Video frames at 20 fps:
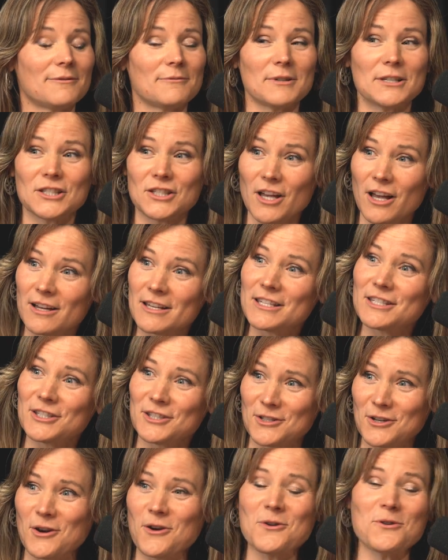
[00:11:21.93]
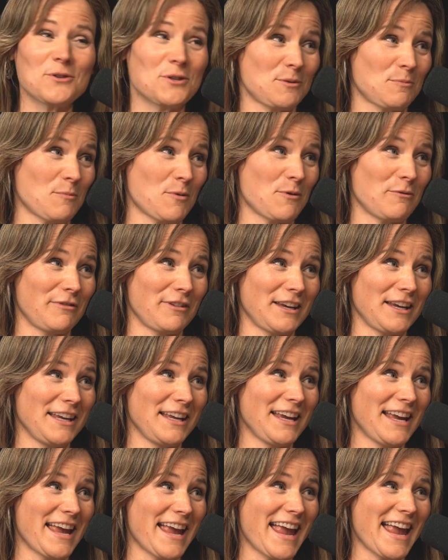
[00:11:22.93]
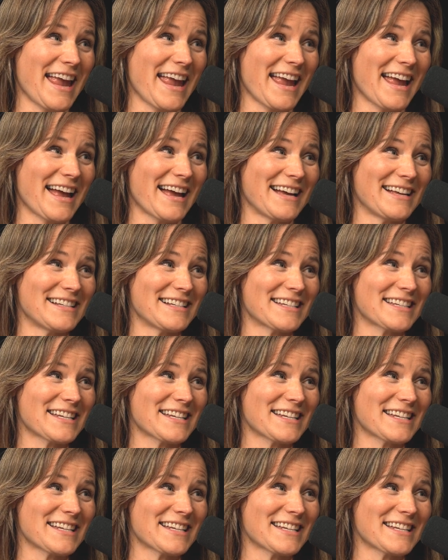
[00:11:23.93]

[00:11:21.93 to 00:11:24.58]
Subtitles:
we saw his toes moving, and